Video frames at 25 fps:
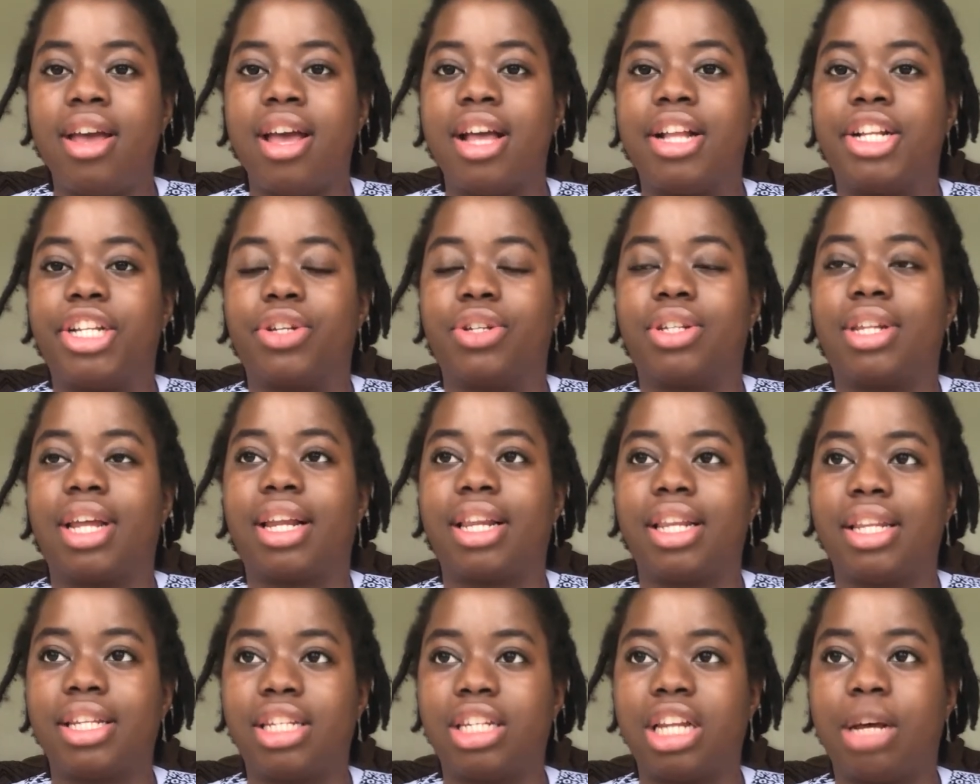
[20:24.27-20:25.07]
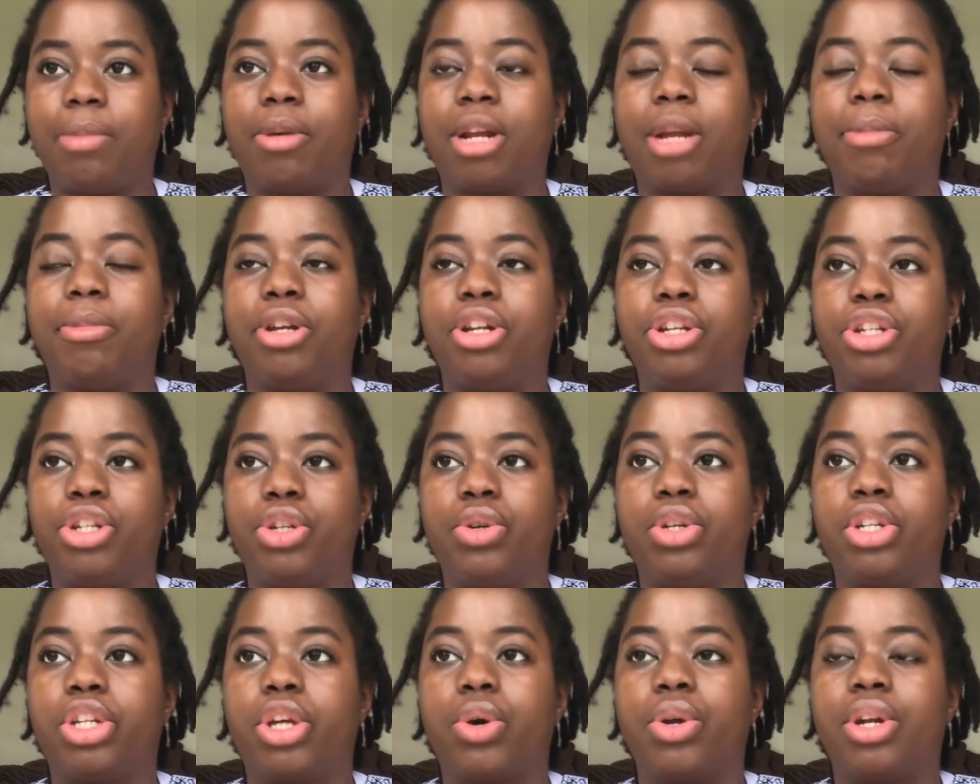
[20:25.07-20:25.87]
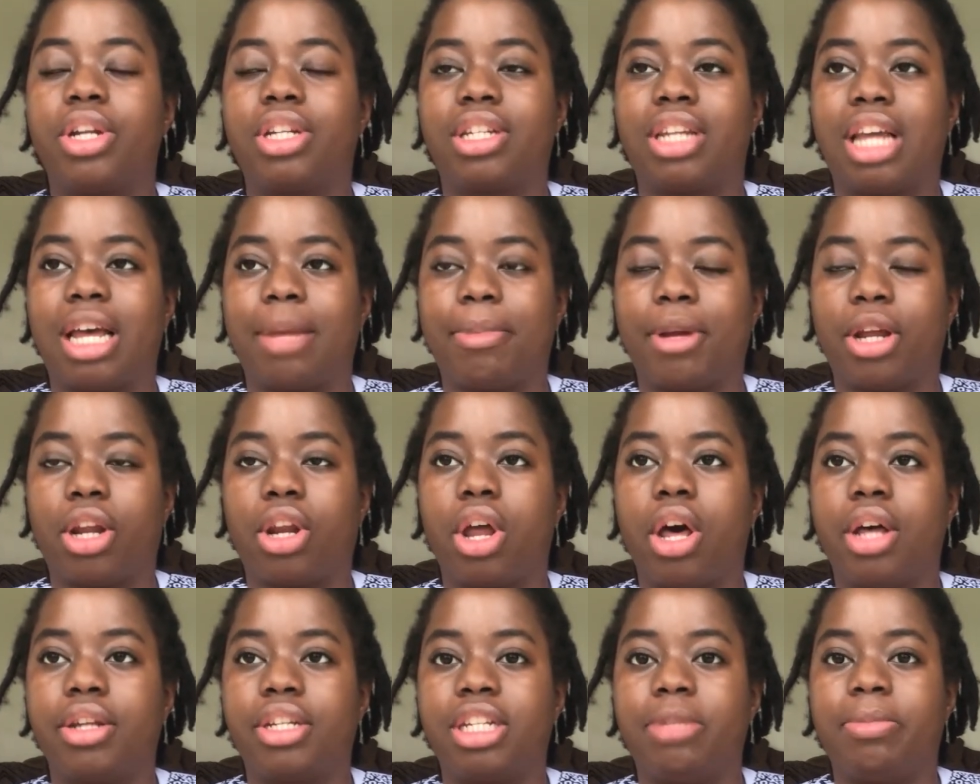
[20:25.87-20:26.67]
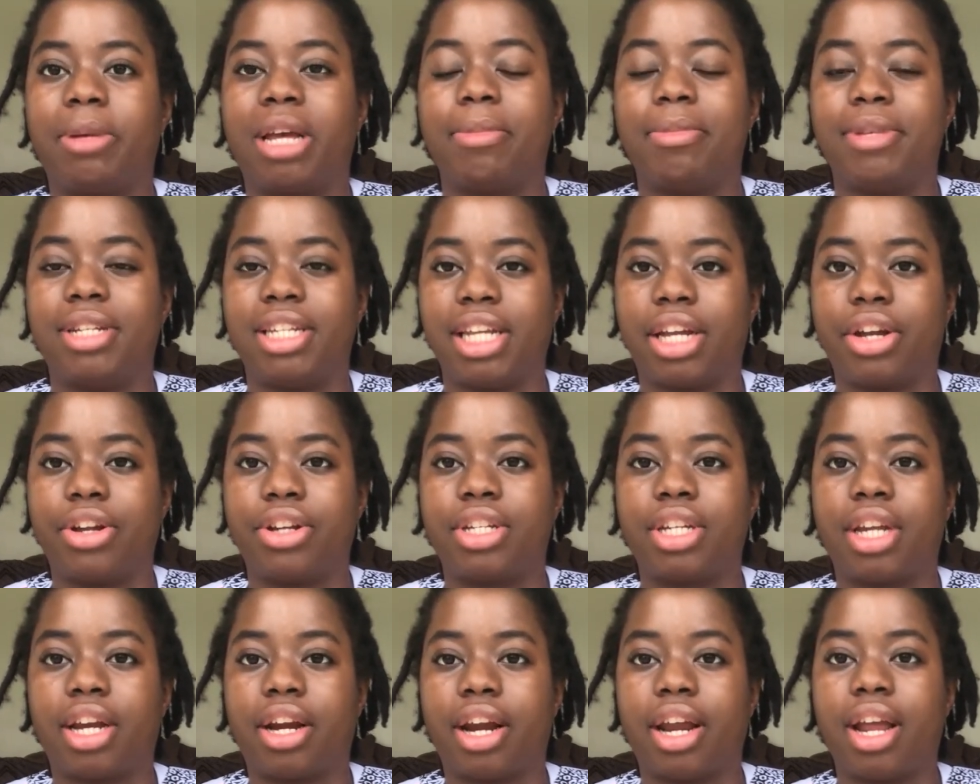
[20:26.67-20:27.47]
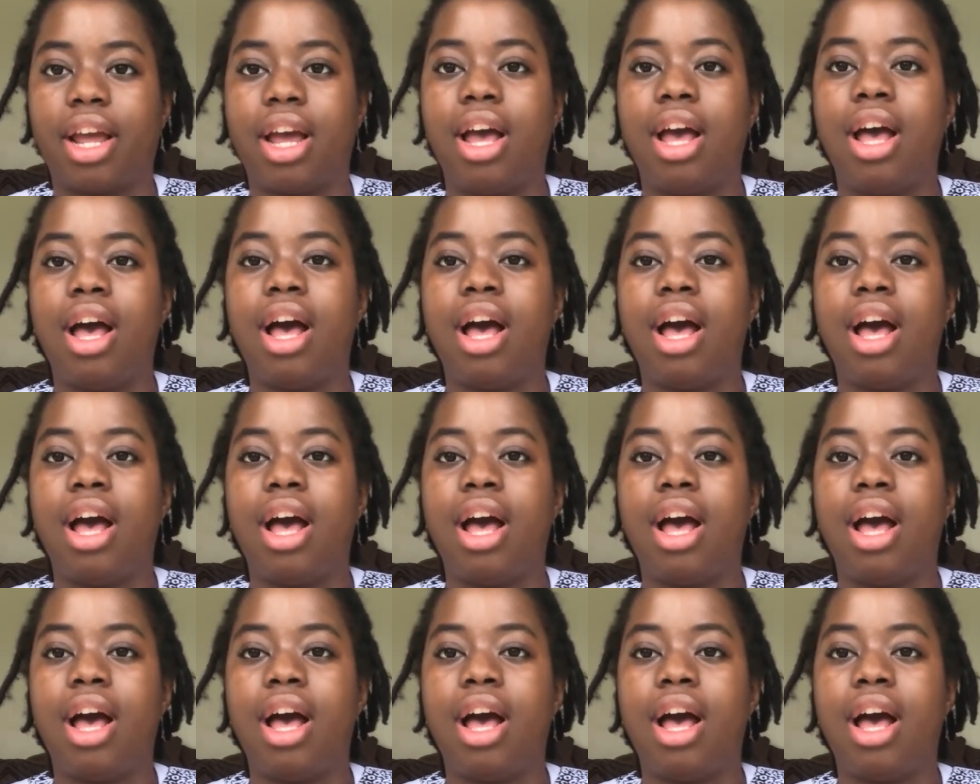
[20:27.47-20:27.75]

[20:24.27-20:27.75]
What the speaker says: And she was like, listen up, what I'm going to do is go to typing classes, become a secretary.